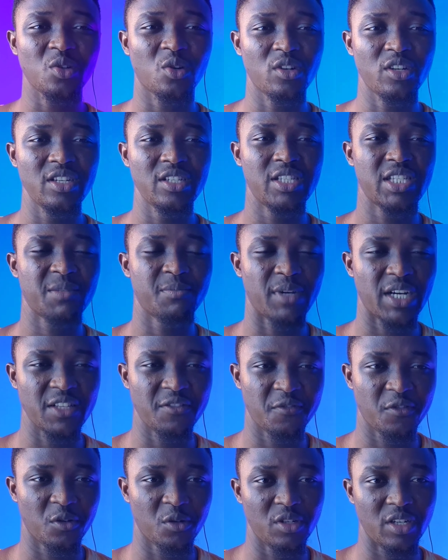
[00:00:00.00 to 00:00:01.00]
on this
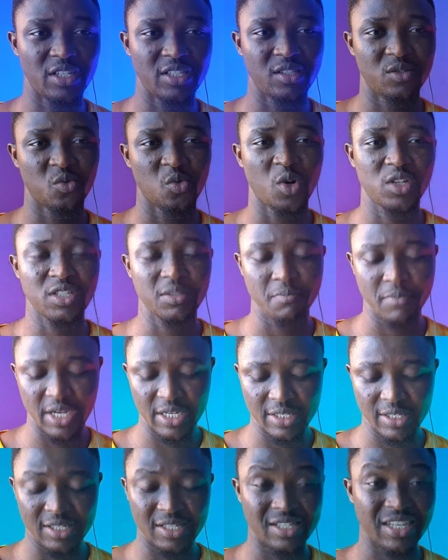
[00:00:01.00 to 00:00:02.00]
smartphone is what
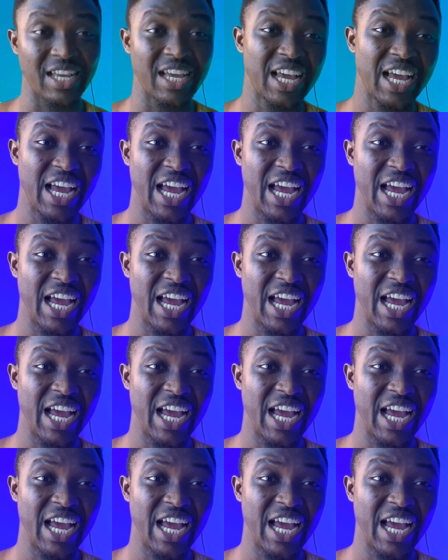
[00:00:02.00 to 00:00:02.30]
makes it